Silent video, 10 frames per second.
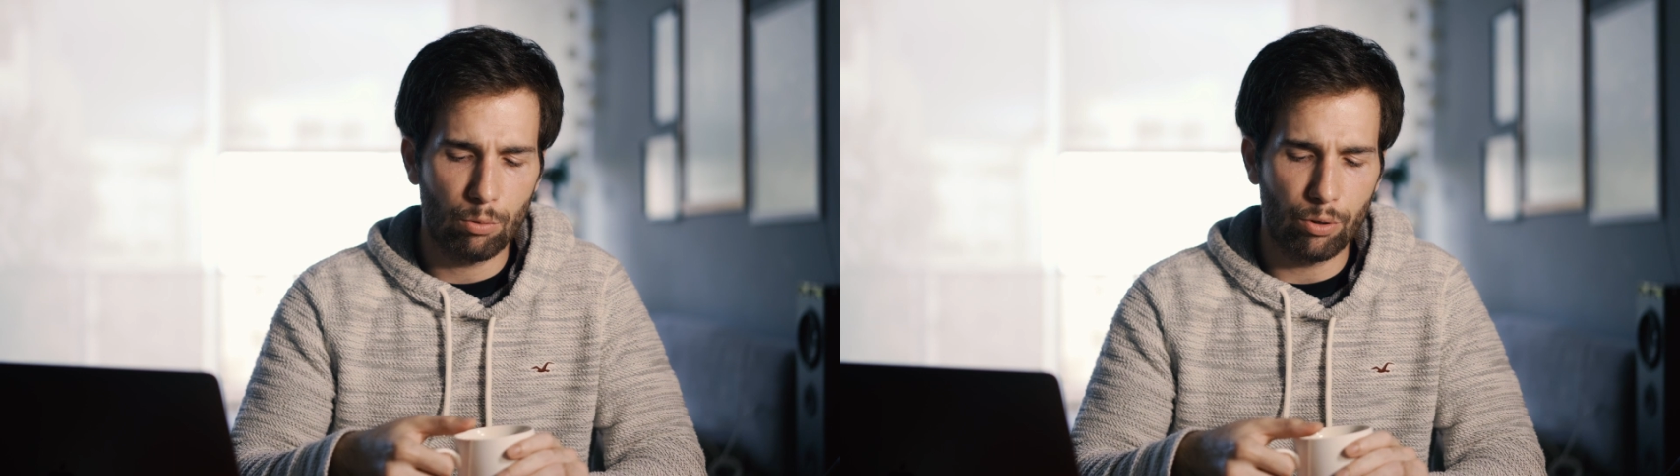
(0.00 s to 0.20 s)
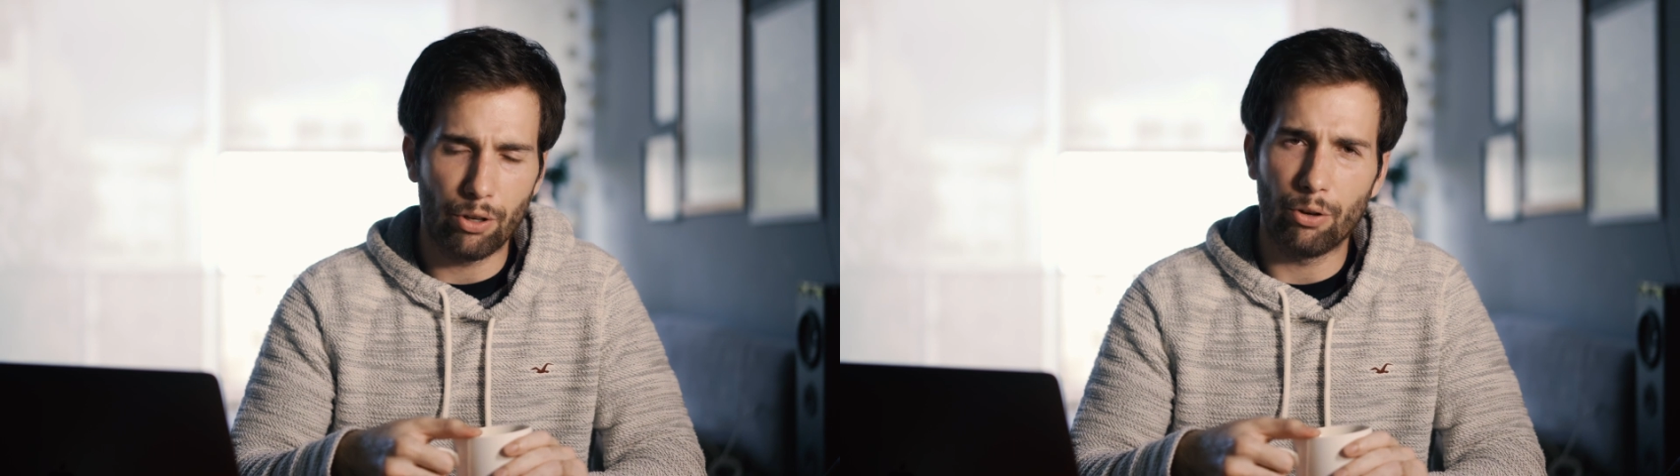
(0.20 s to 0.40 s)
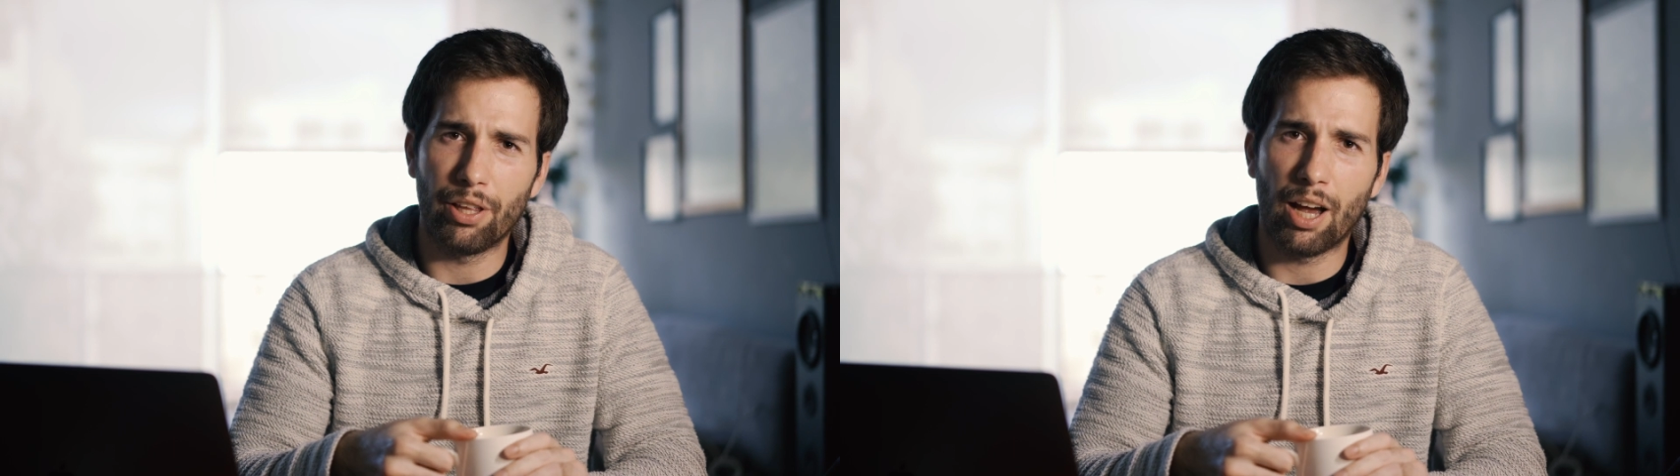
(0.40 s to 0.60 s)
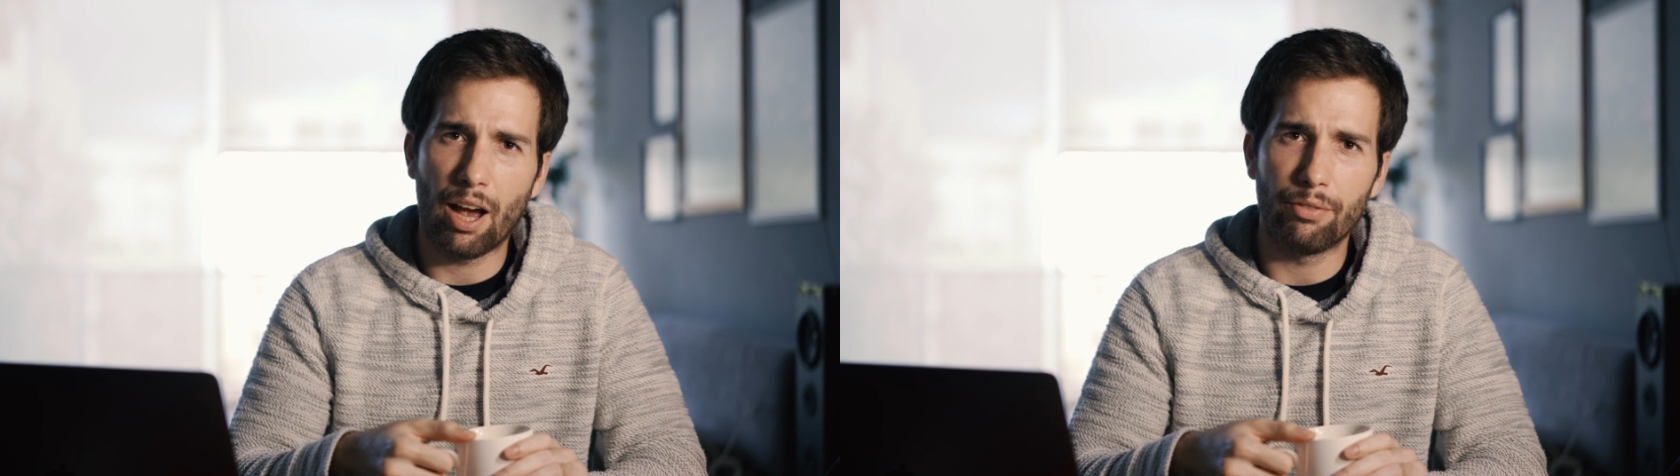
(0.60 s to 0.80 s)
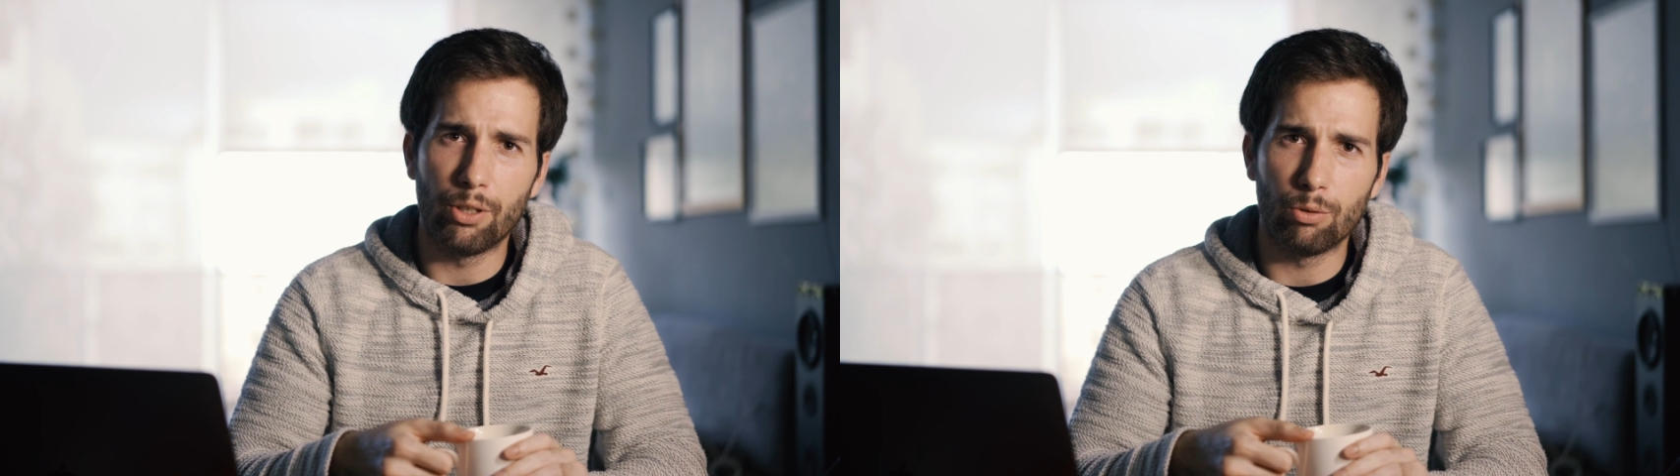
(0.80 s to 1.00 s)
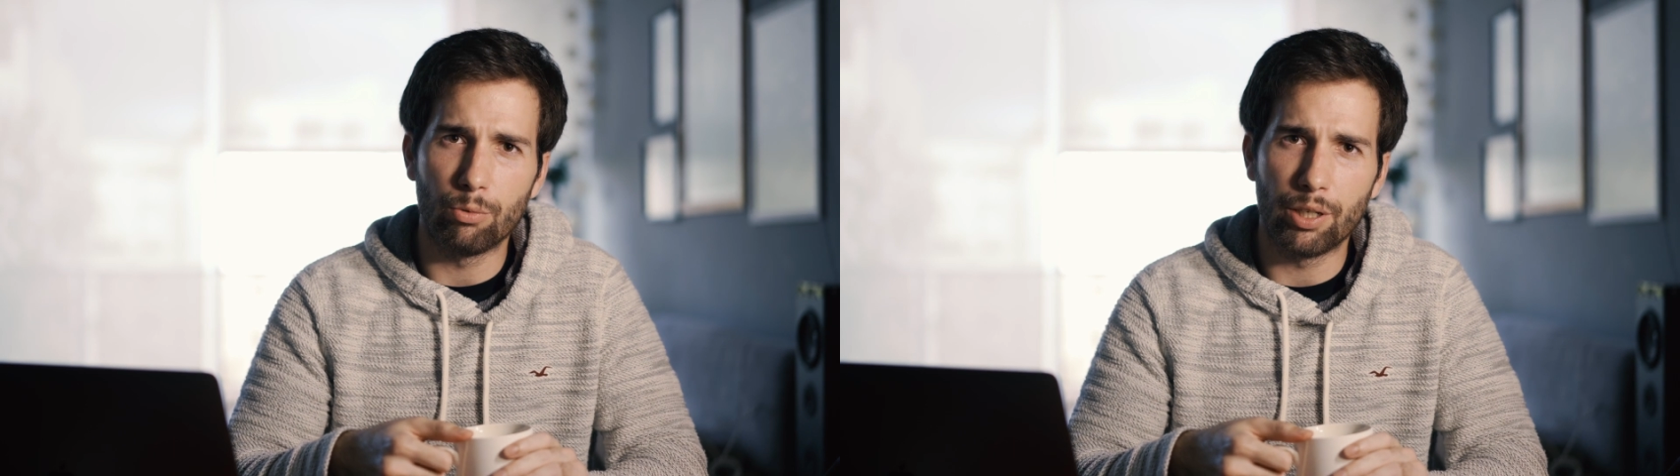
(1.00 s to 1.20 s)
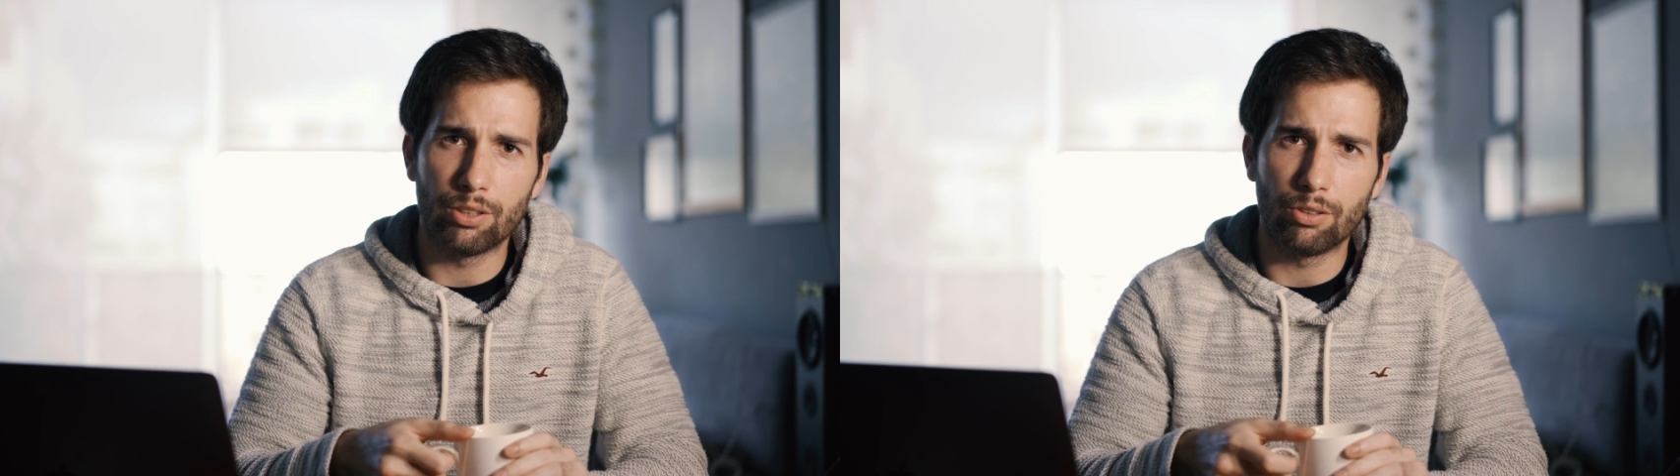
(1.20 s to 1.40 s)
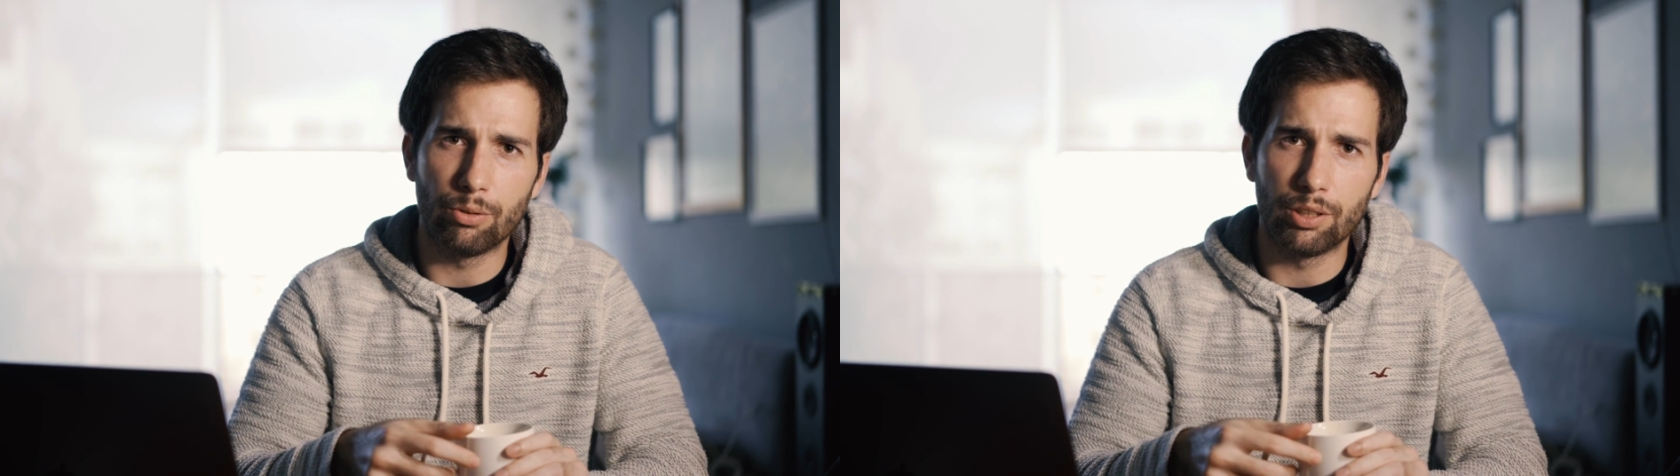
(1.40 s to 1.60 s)
they all have their own way
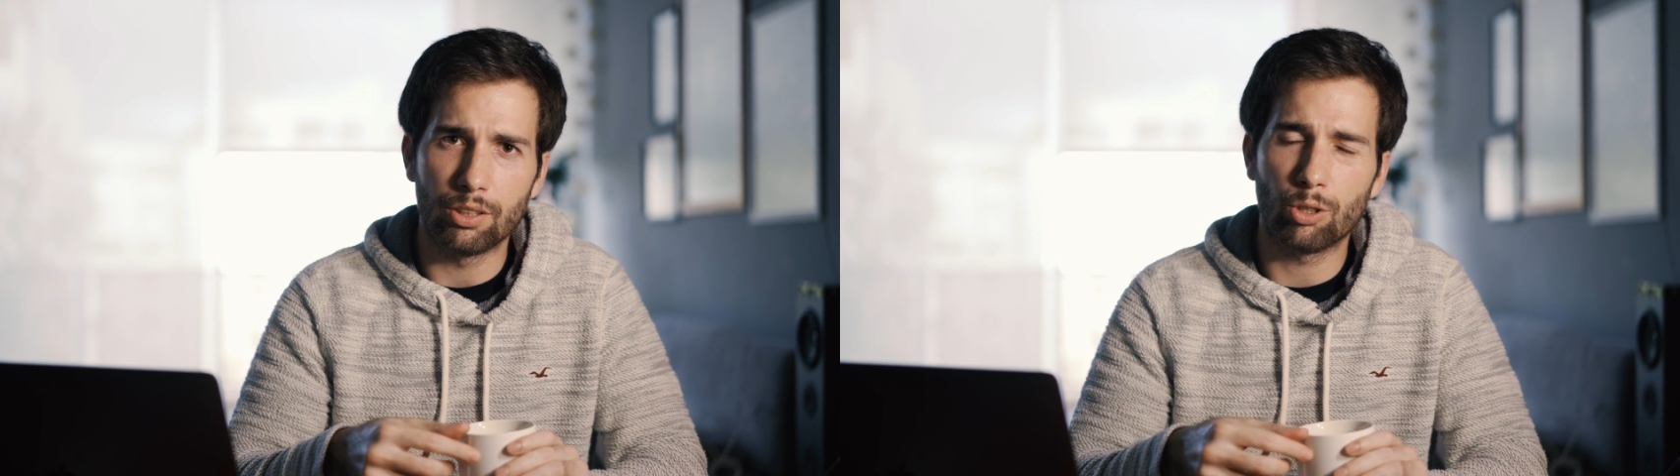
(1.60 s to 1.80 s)
to do it.